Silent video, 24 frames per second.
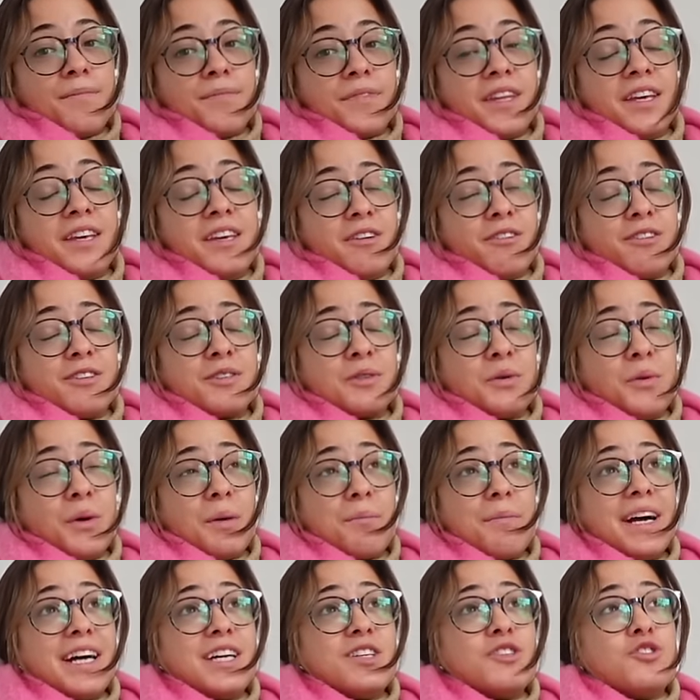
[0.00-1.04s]
The year is going
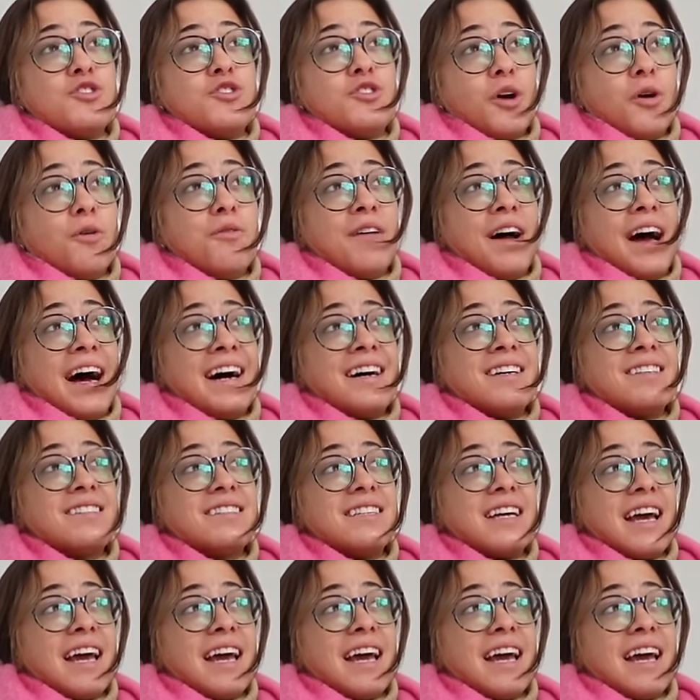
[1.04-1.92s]
by so fast,